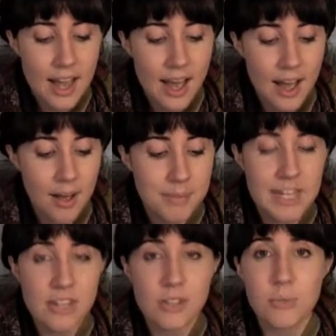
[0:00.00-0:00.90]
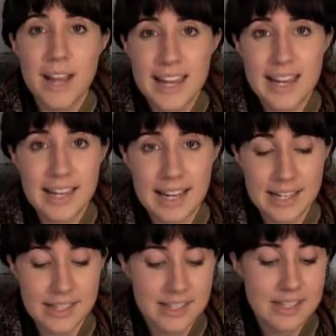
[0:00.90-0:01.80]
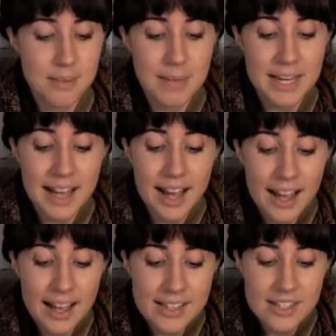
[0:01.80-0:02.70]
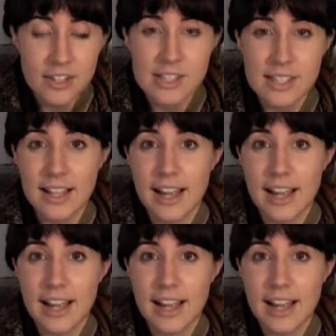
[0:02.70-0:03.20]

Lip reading: either way in Kansas, because there is,